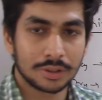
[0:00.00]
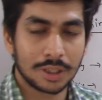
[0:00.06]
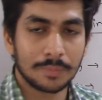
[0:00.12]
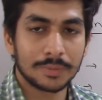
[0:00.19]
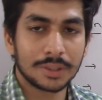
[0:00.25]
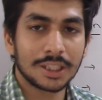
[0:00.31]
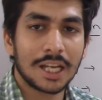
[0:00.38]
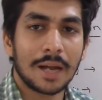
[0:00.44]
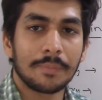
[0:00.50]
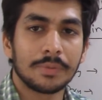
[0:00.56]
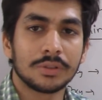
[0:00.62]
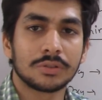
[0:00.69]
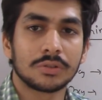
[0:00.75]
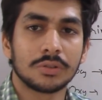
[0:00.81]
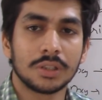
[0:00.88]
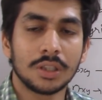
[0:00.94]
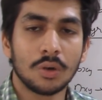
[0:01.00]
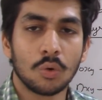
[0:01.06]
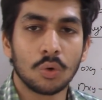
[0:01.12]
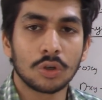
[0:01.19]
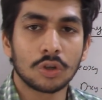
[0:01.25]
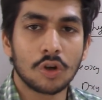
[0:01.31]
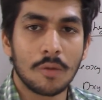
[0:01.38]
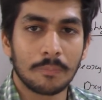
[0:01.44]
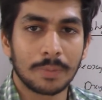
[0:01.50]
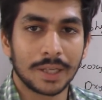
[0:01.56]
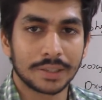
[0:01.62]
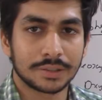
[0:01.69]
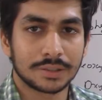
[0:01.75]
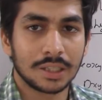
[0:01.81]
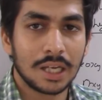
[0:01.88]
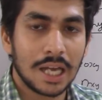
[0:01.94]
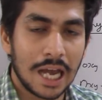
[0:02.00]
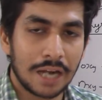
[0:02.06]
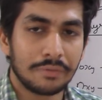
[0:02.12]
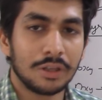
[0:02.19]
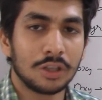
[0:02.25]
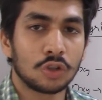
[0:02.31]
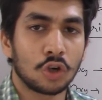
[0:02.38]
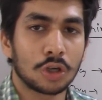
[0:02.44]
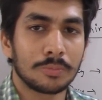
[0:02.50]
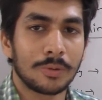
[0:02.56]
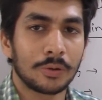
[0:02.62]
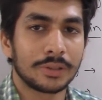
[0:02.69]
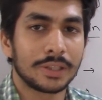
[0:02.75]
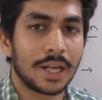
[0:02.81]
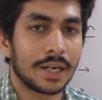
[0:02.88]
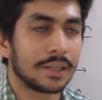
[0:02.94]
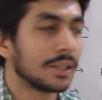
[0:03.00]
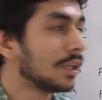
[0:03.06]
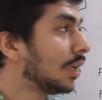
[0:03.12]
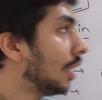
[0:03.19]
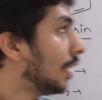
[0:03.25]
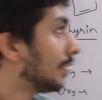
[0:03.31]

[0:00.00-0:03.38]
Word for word: Something happens to the whole complex, and we'll talk about that.